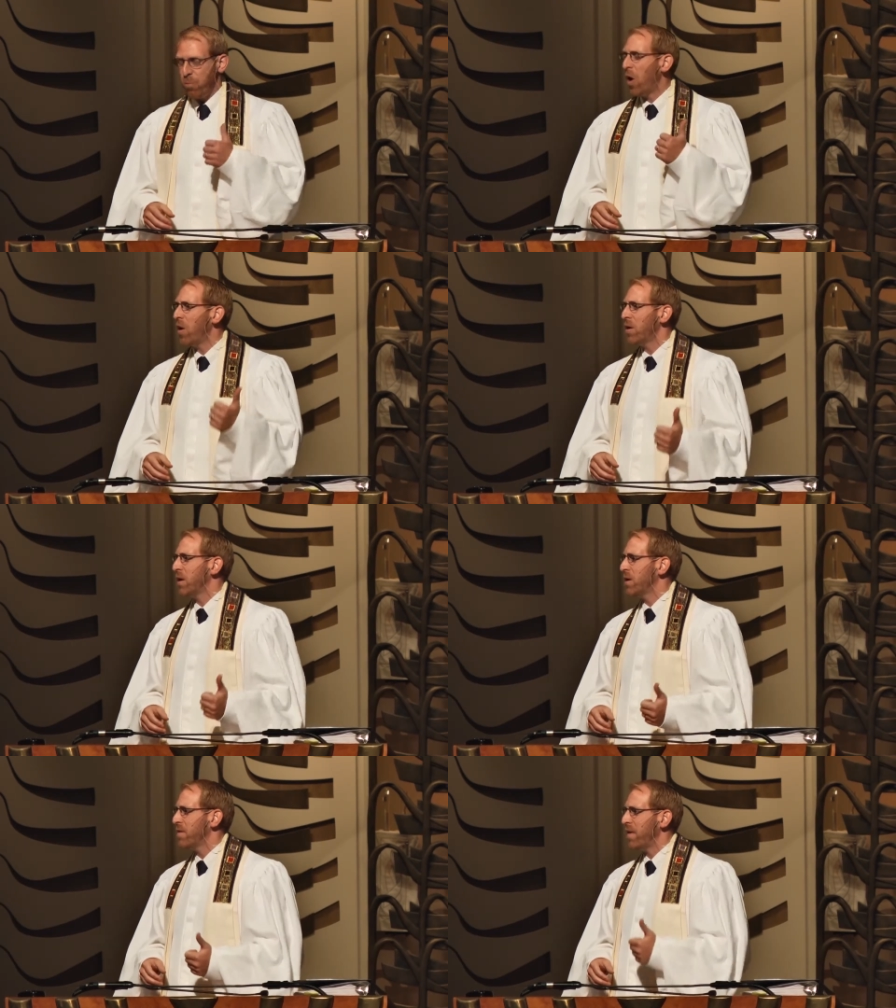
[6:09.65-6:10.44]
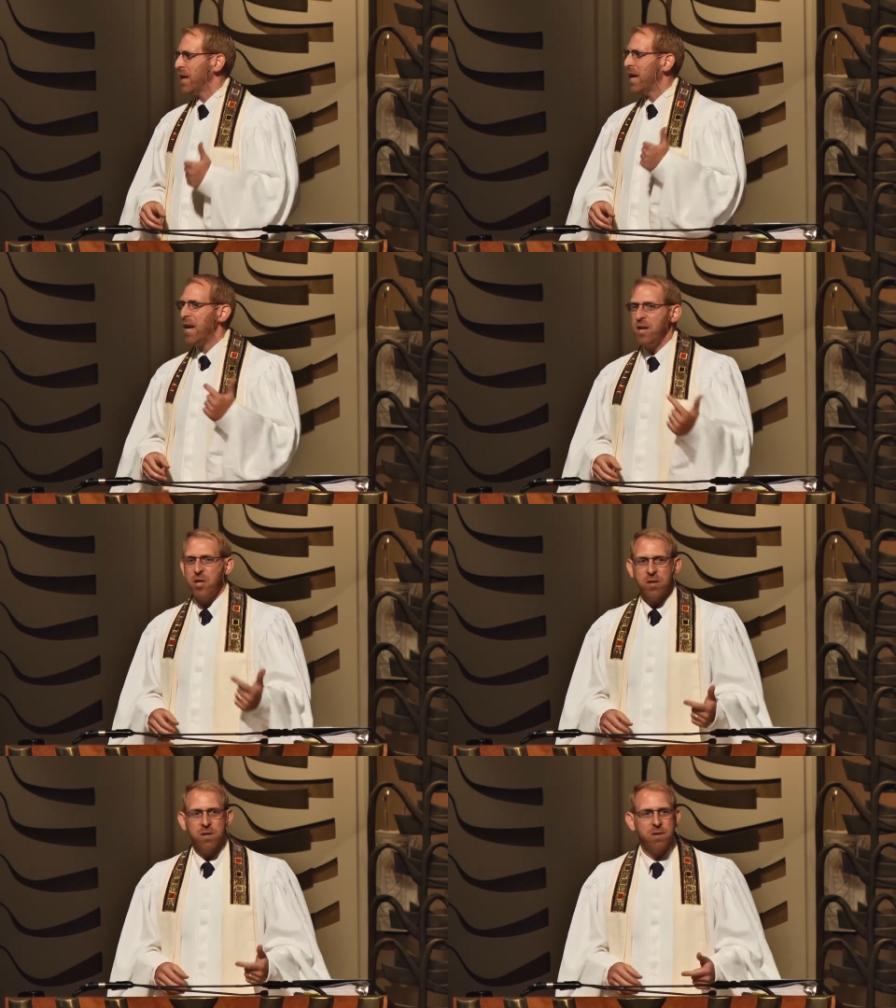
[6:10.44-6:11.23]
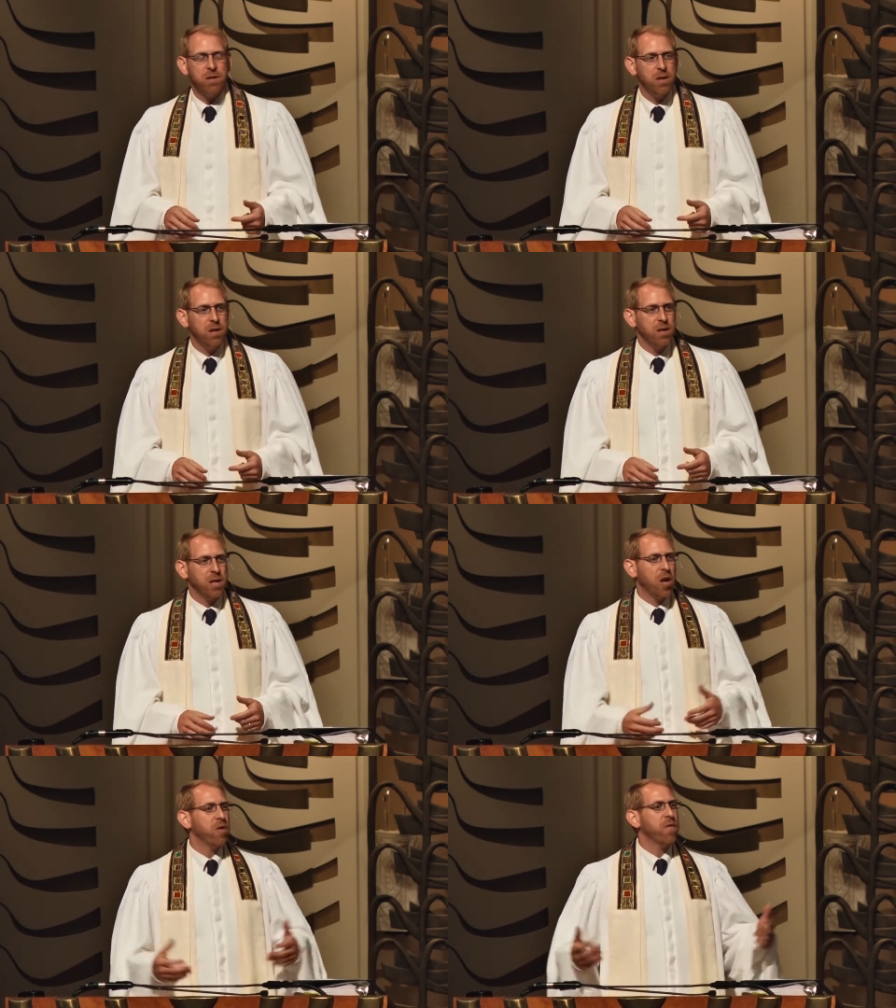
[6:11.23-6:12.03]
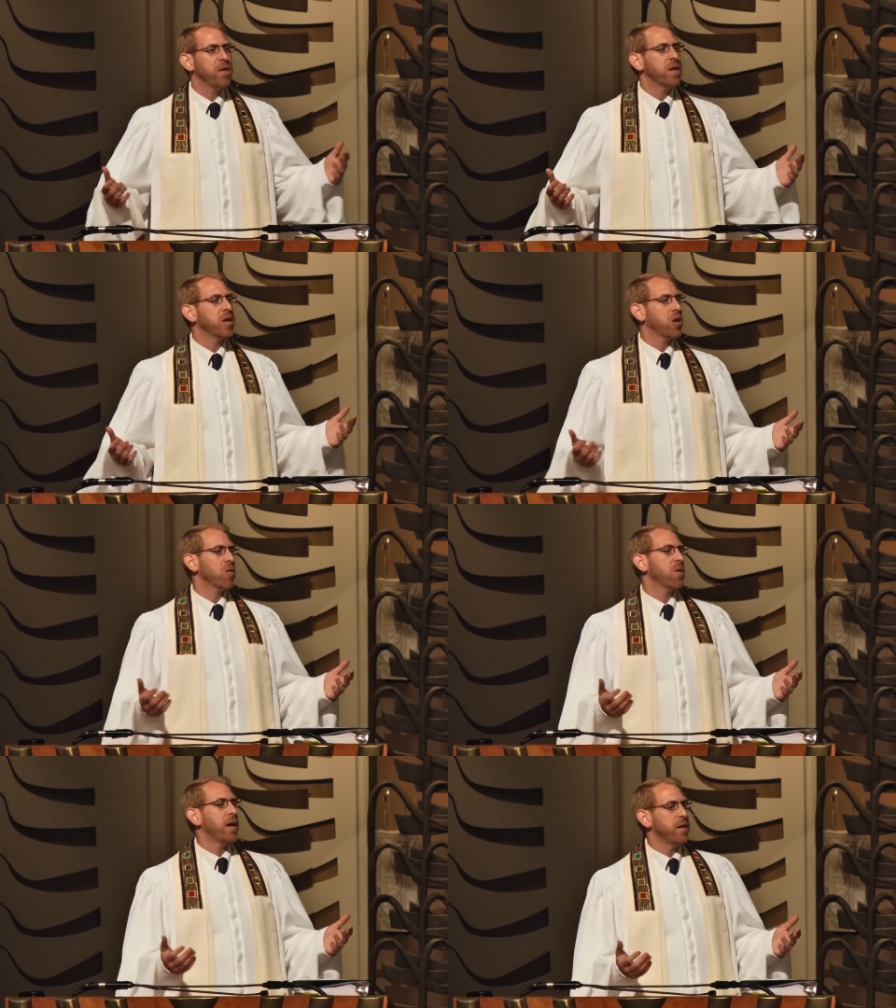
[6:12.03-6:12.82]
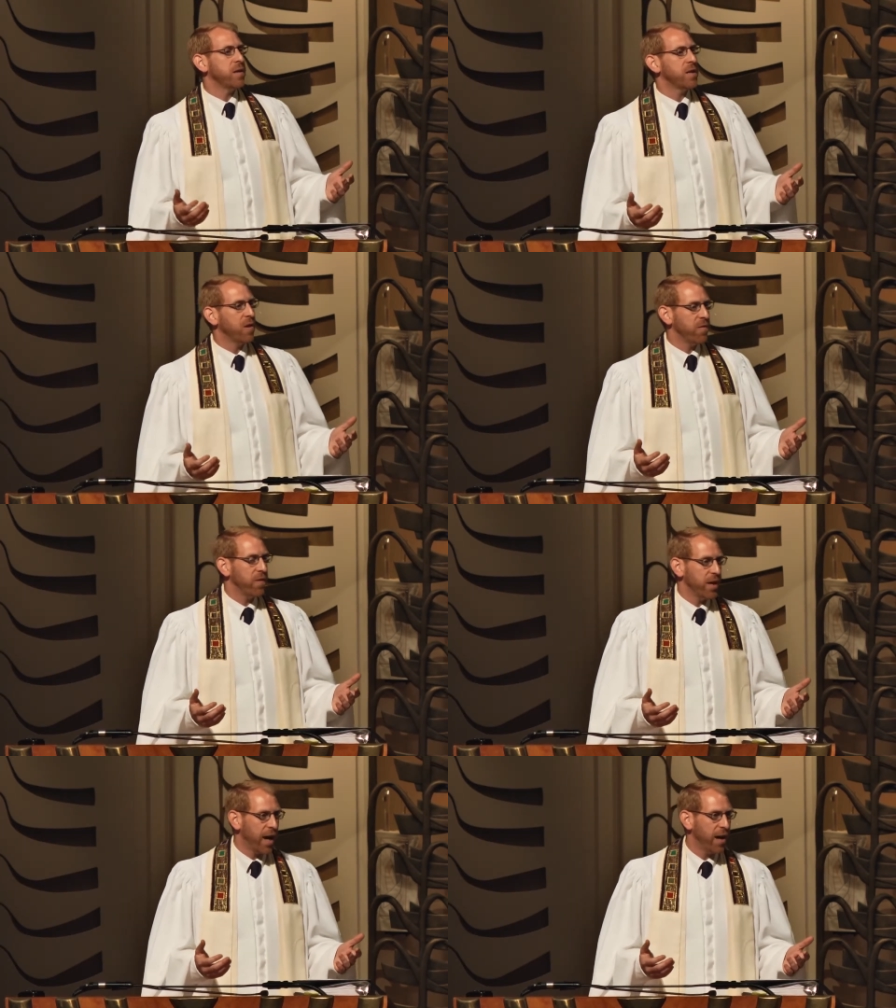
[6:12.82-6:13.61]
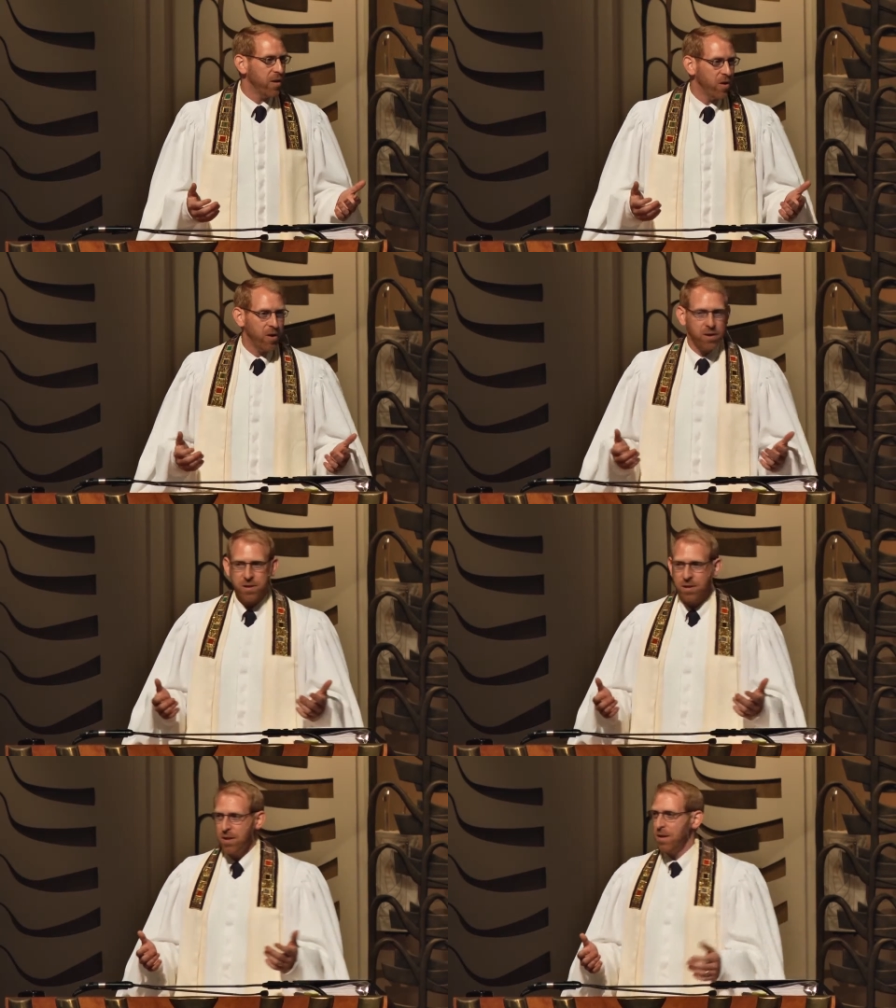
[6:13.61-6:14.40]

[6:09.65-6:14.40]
parties, vacations, carefully curated selfie catalogs,